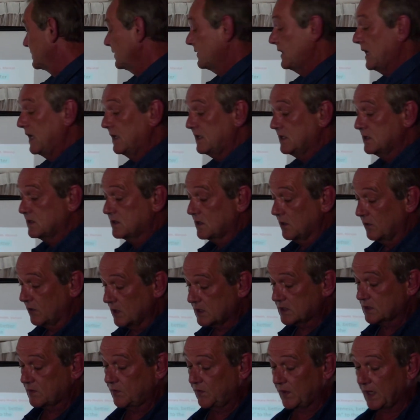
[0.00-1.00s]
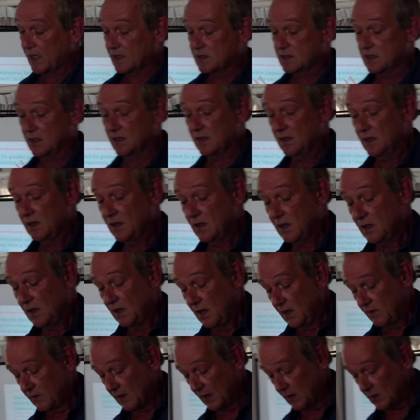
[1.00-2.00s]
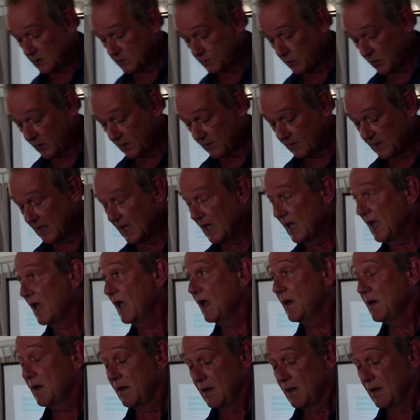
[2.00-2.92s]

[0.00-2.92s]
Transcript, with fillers: So that is the risk factor that is putting there,